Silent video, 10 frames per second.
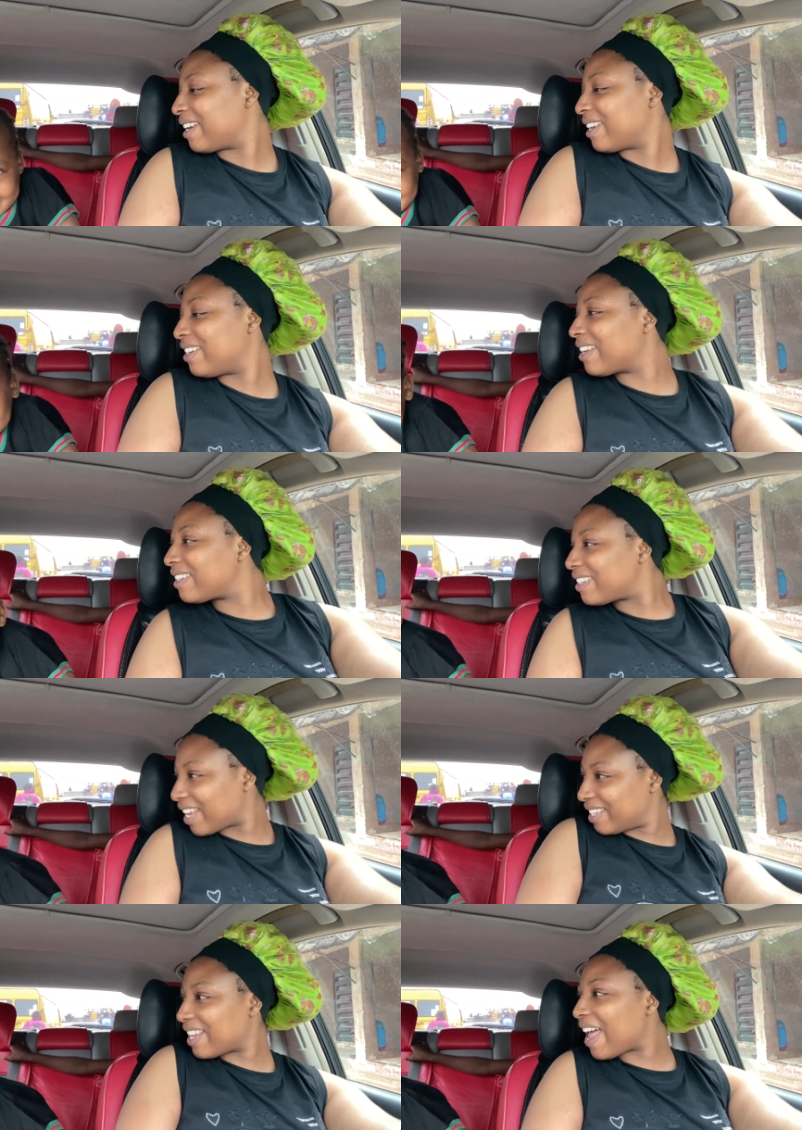yeah. you
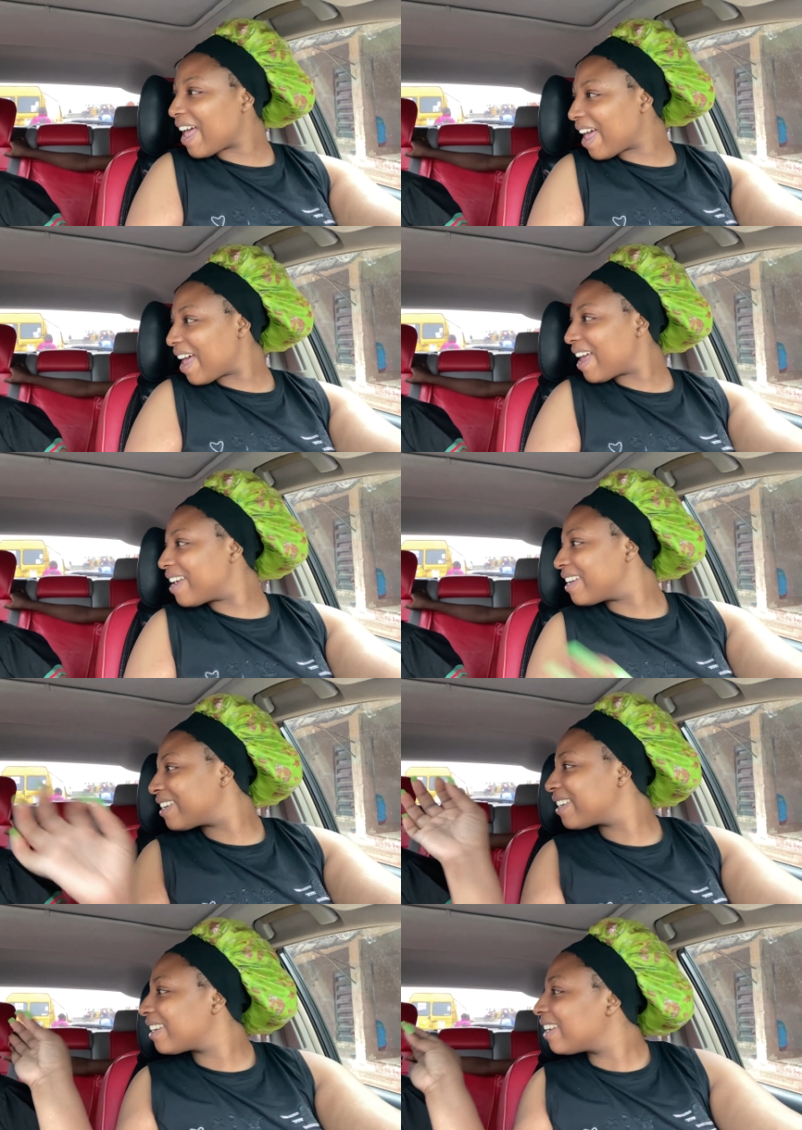excited
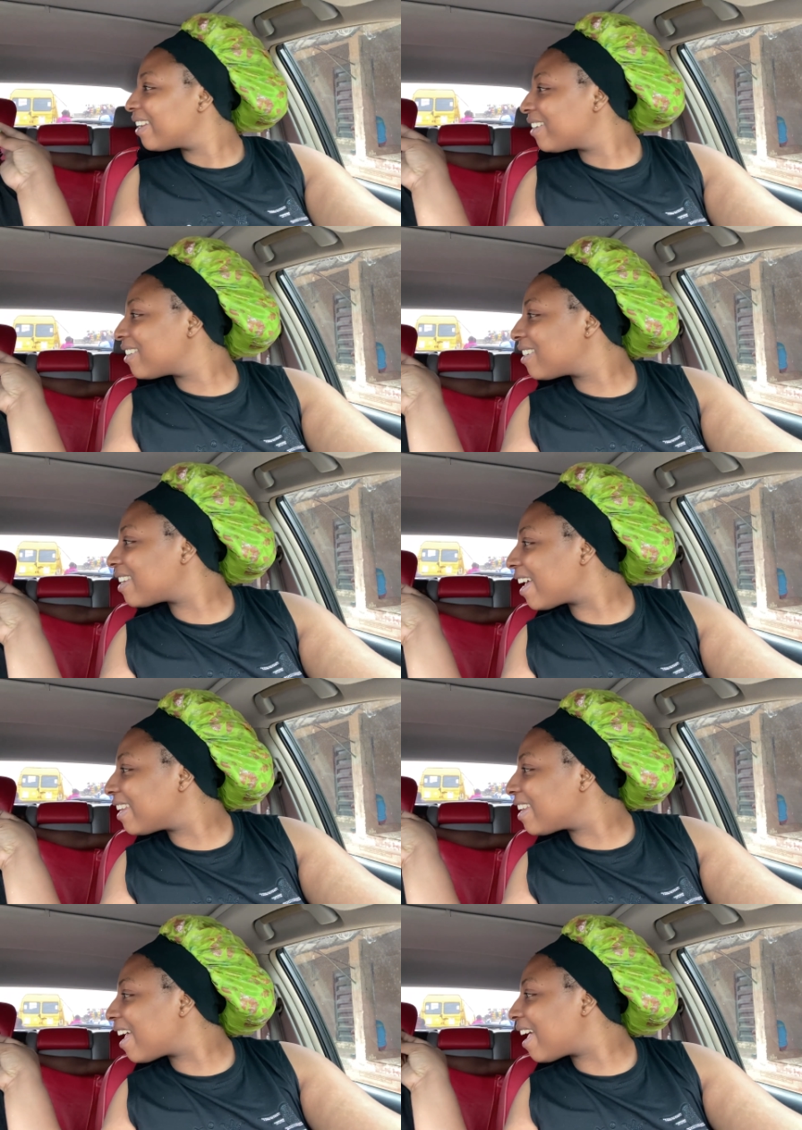yeah. you excited
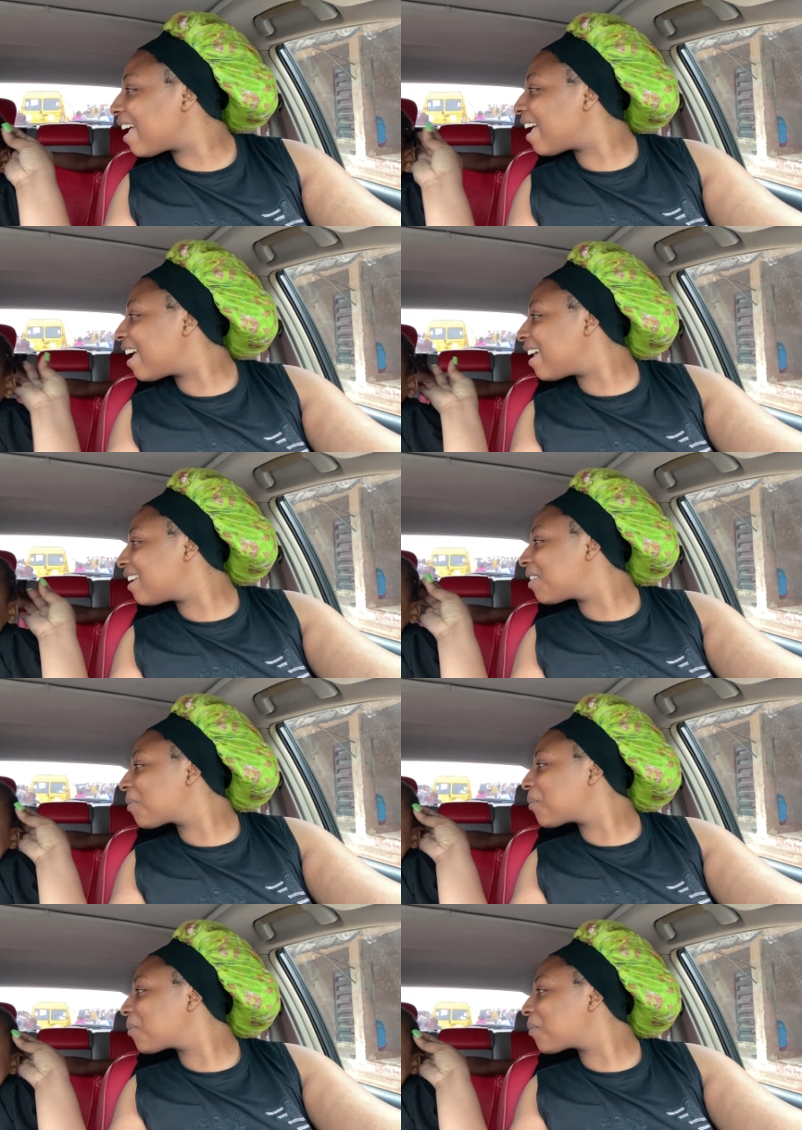yeah.